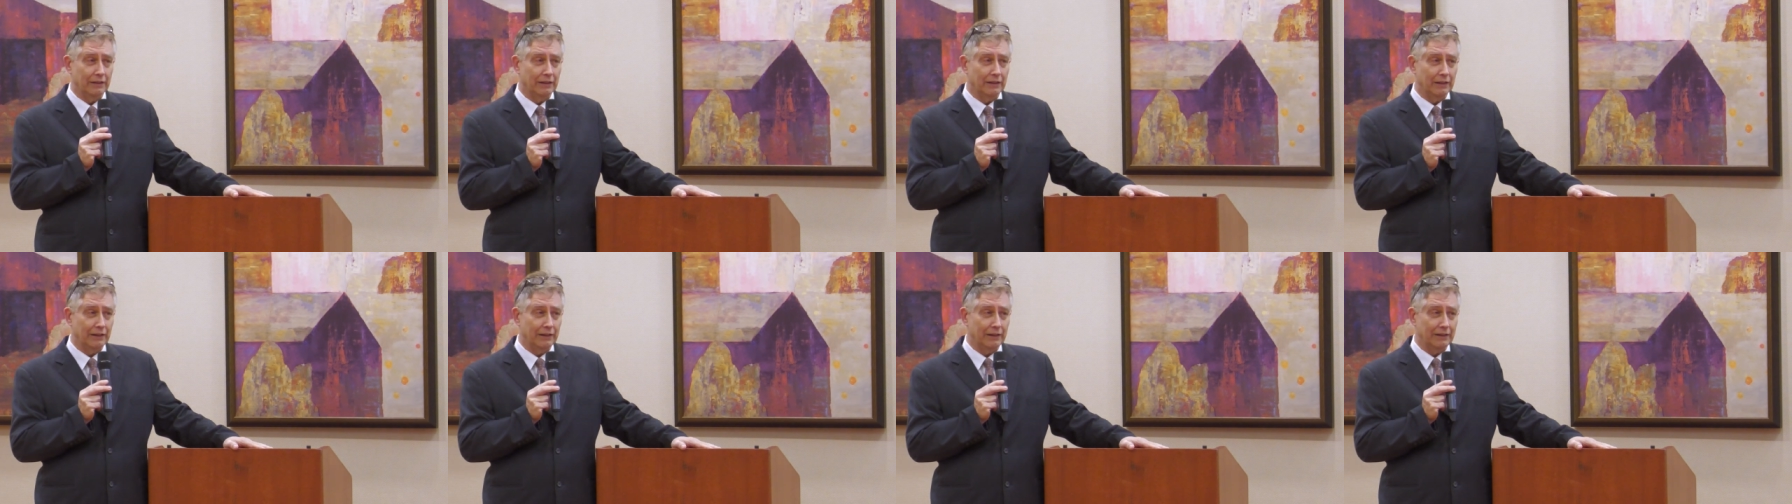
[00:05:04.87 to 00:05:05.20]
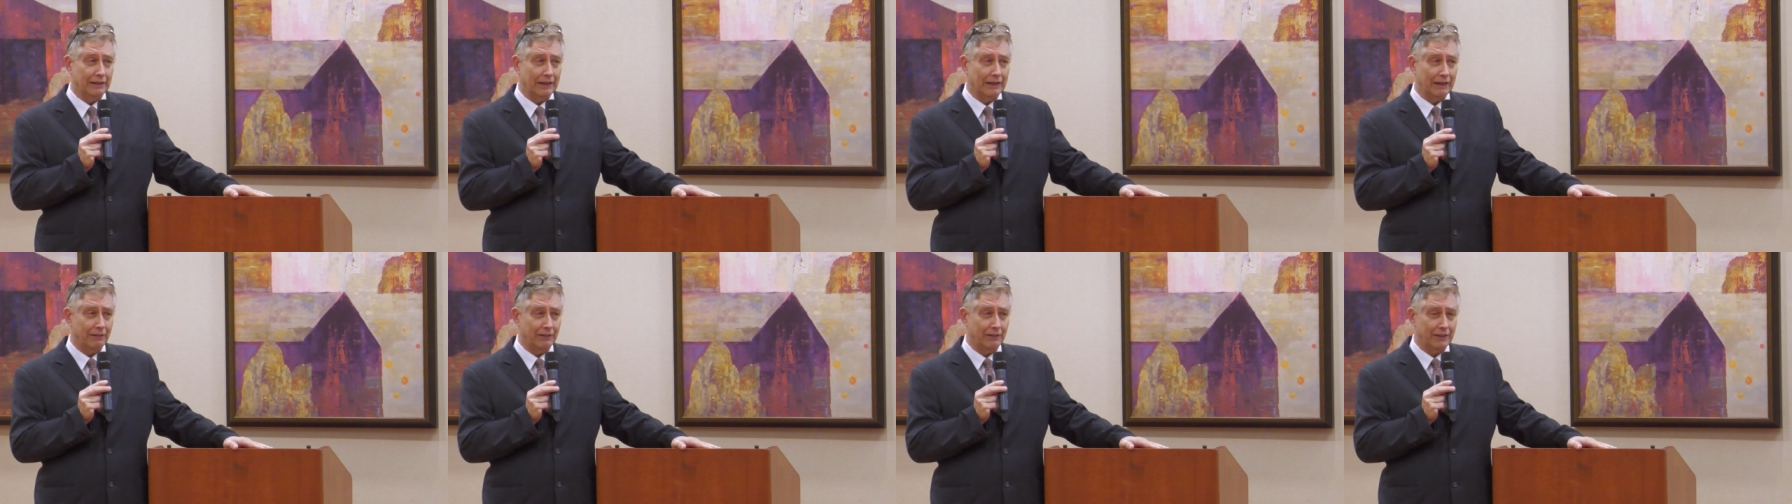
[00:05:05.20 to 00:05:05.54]
uh,
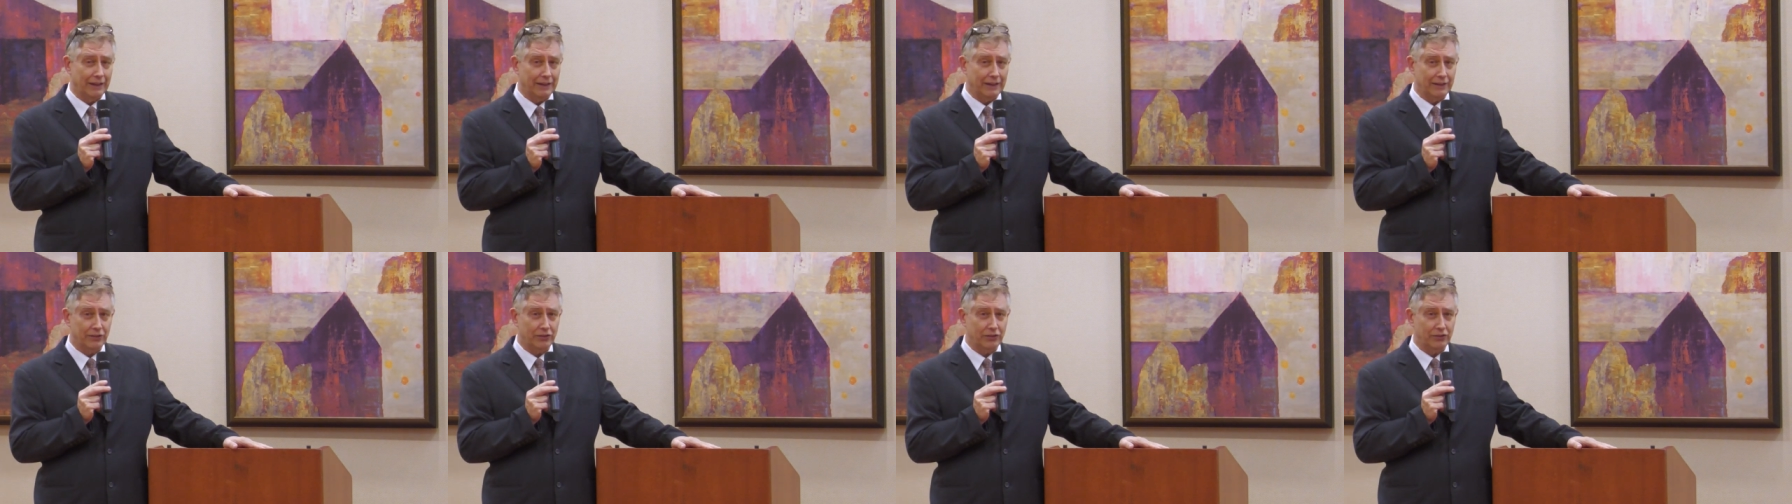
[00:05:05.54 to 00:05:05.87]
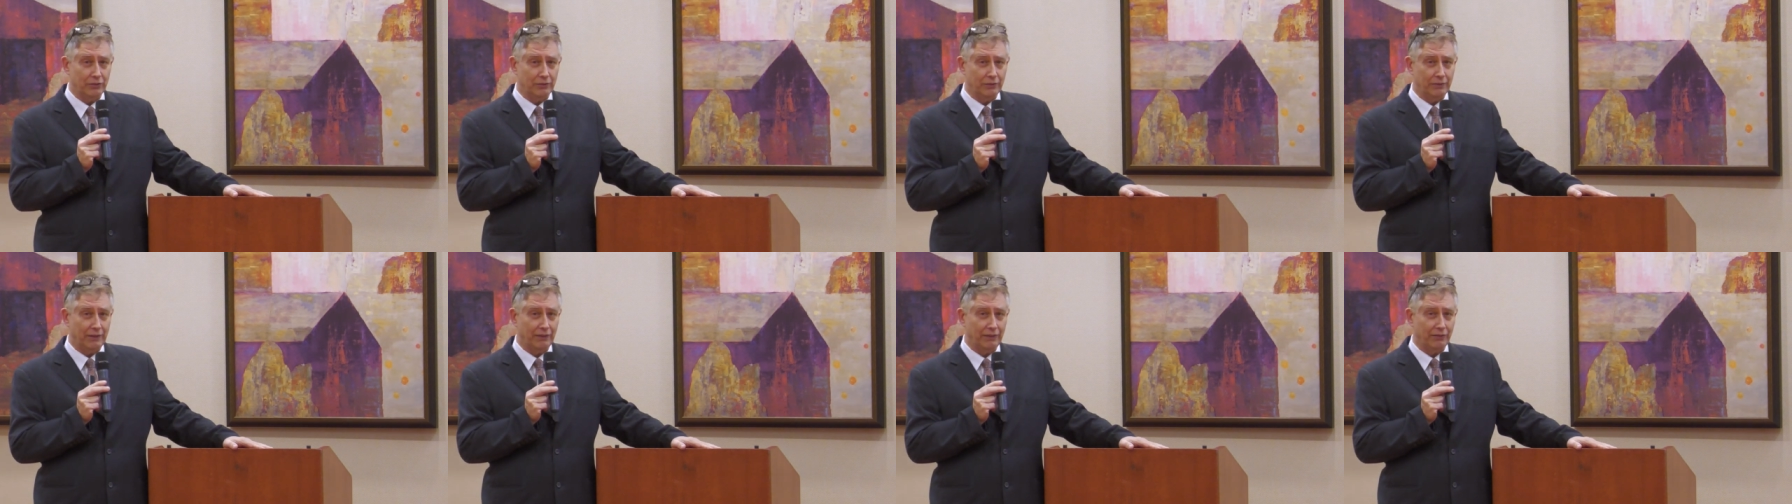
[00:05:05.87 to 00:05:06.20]

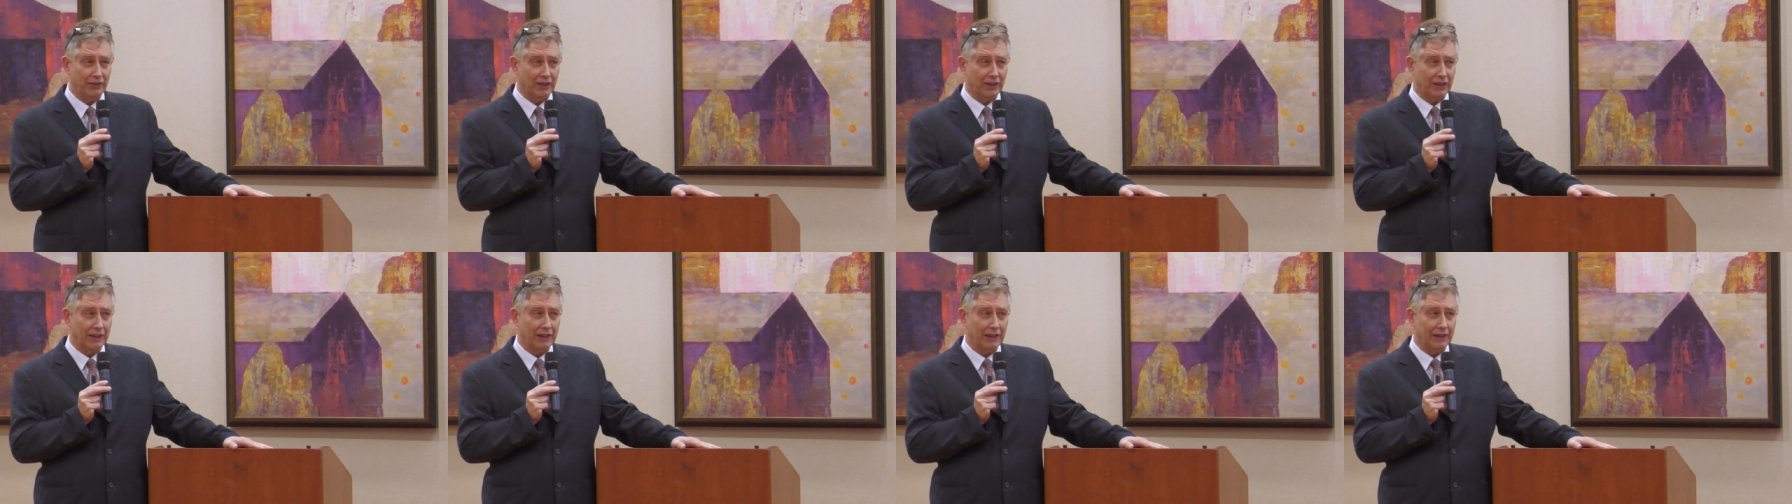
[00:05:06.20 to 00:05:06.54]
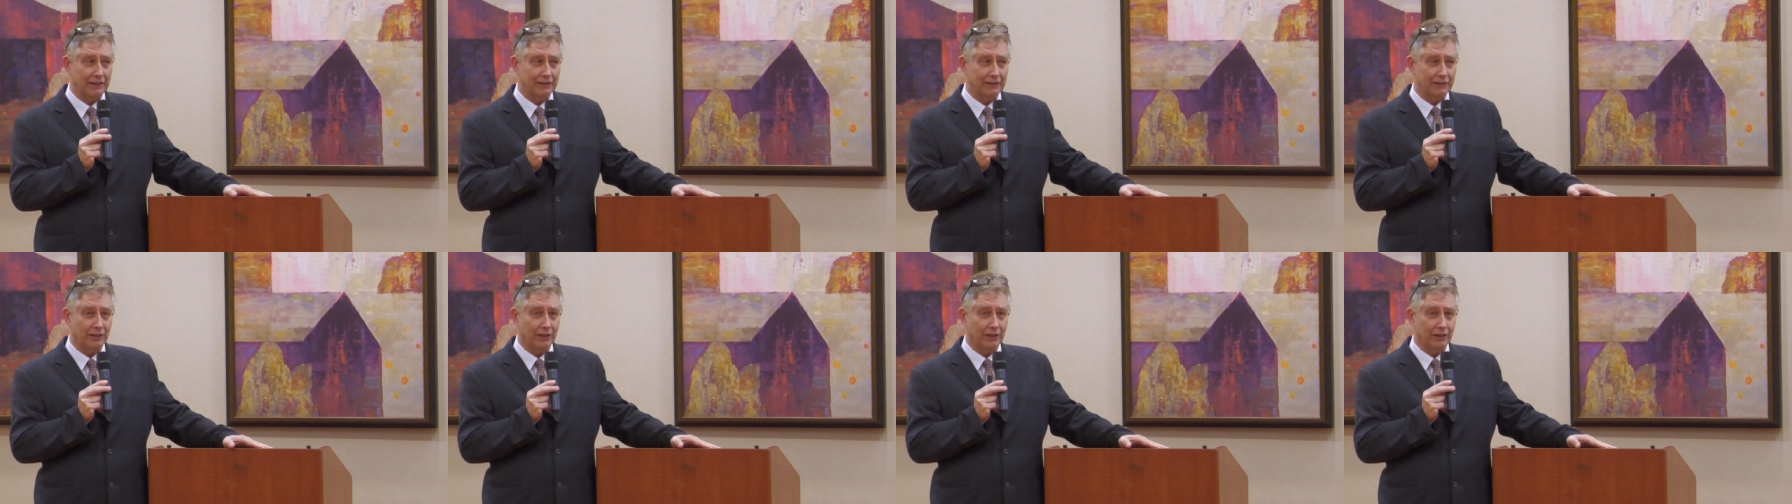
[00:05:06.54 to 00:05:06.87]
nowadays, you've even
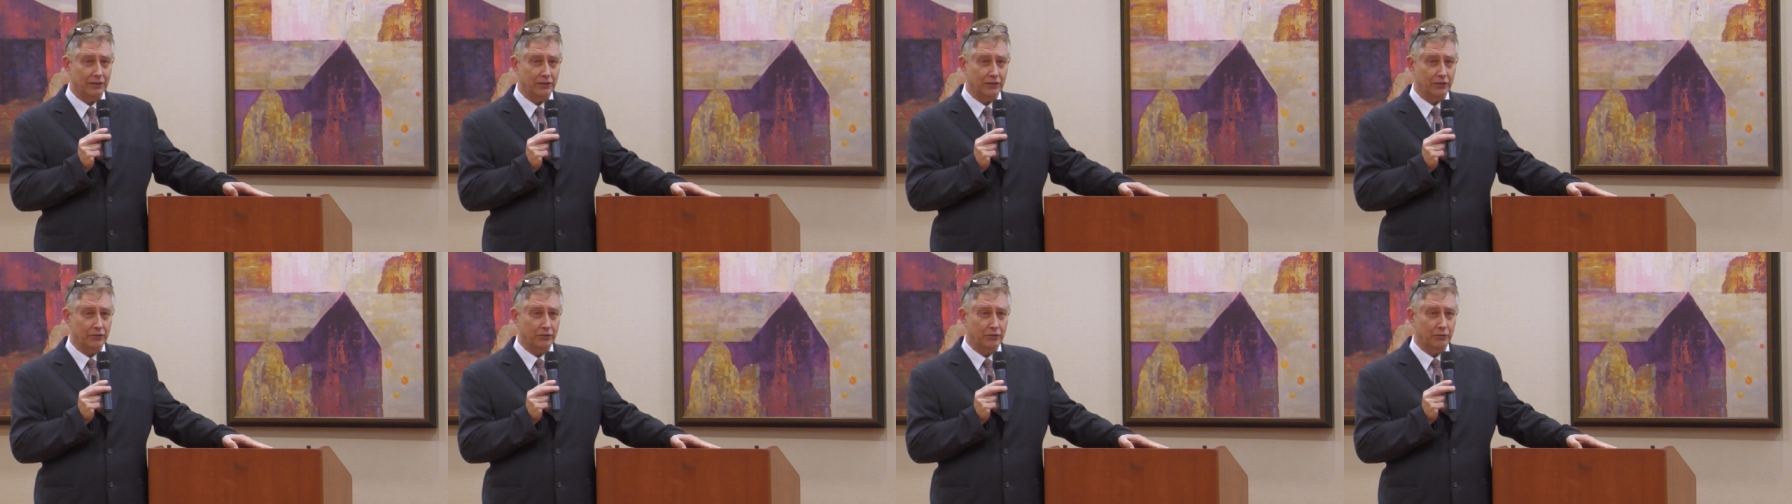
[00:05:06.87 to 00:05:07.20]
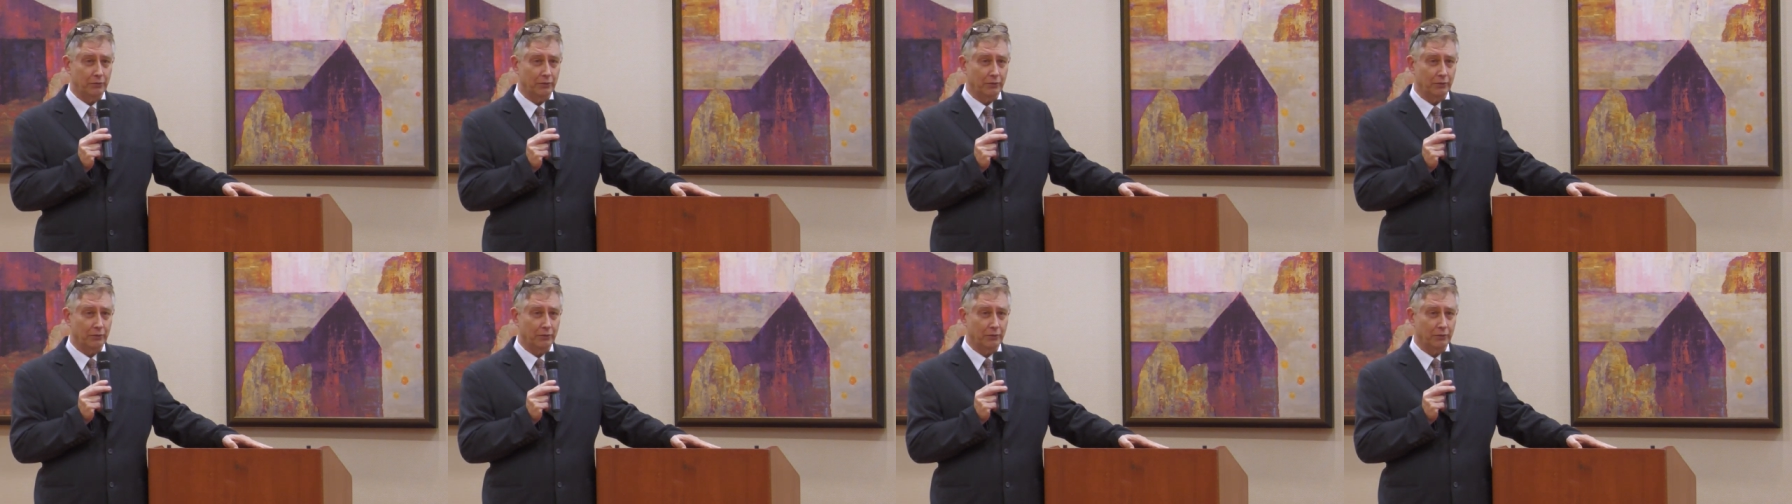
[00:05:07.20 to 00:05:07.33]
got doctors